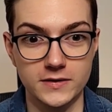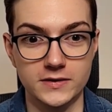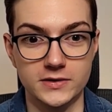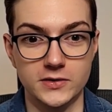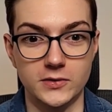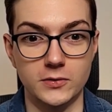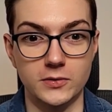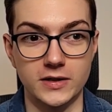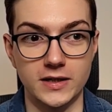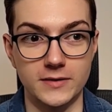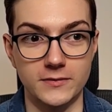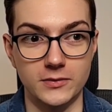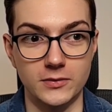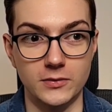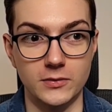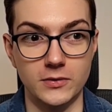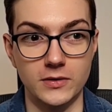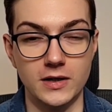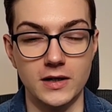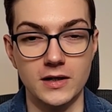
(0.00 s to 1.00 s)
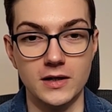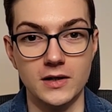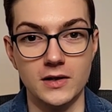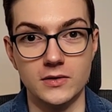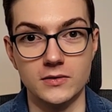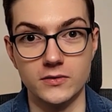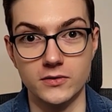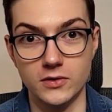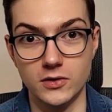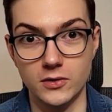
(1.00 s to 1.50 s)
So you would have to
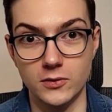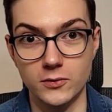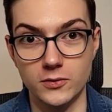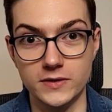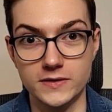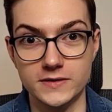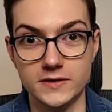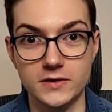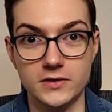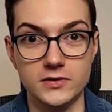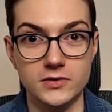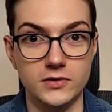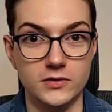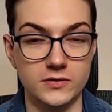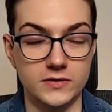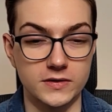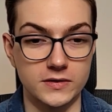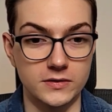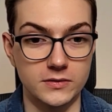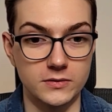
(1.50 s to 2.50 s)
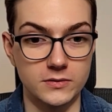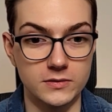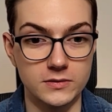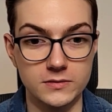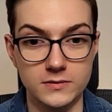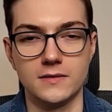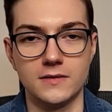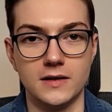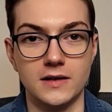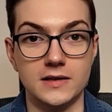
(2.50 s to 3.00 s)
do your own research using
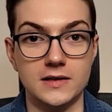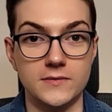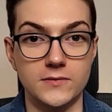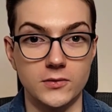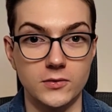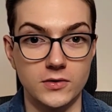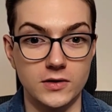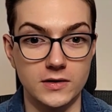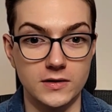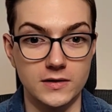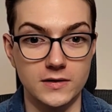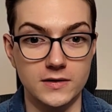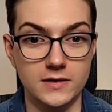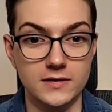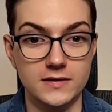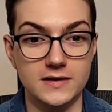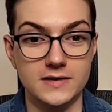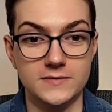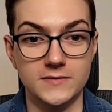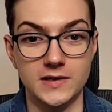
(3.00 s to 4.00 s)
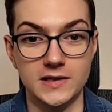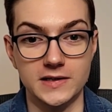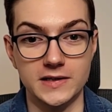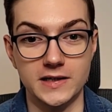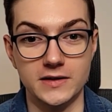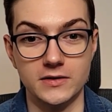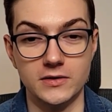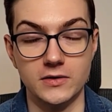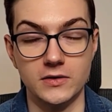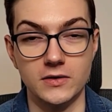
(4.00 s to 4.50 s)
Google. And if currently this
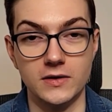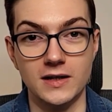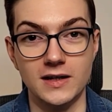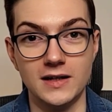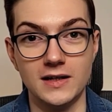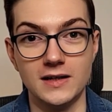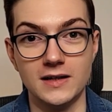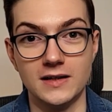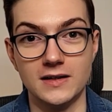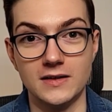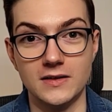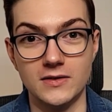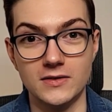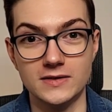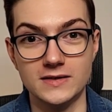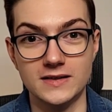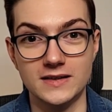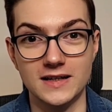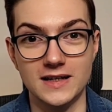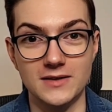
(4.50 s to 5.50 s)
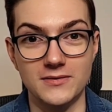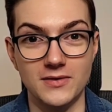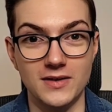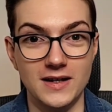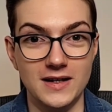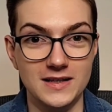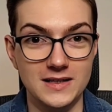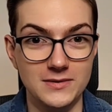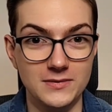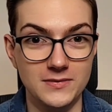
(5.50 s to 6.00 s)
validator doesn't have
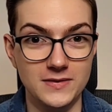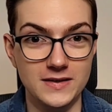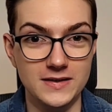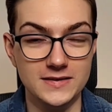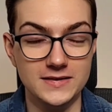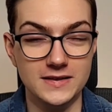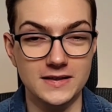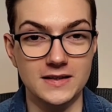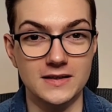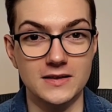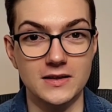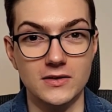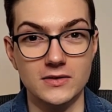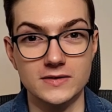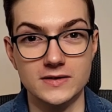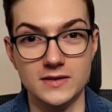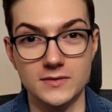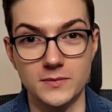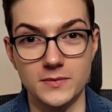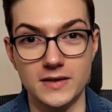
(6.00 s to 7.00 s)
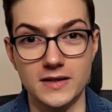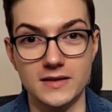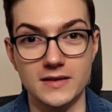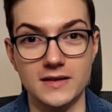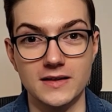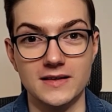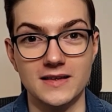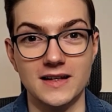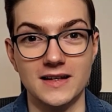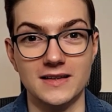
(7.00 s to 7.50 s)
any fees, it doesn't
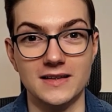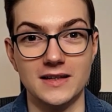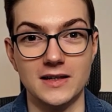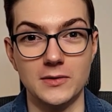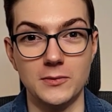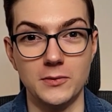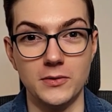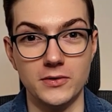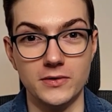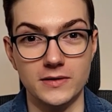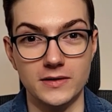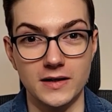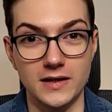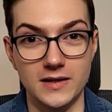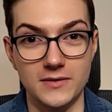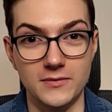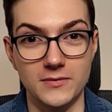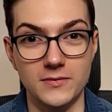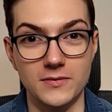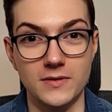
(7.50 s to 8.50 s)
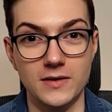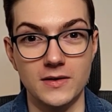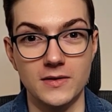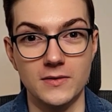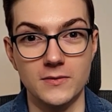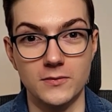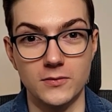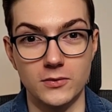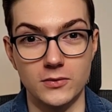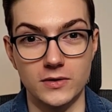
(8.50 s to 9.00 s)
mean that he won't have
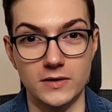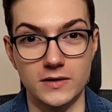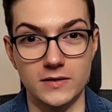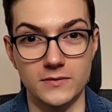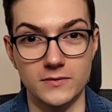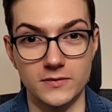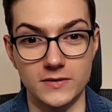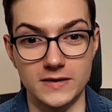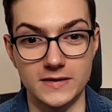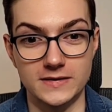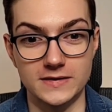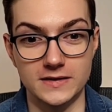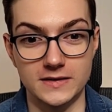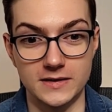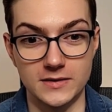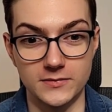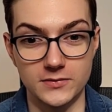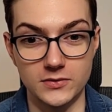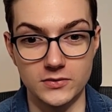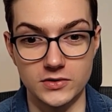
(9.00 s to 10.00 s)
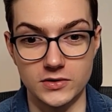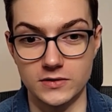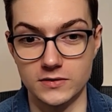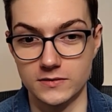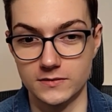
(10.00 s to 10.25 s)
further fees in the future.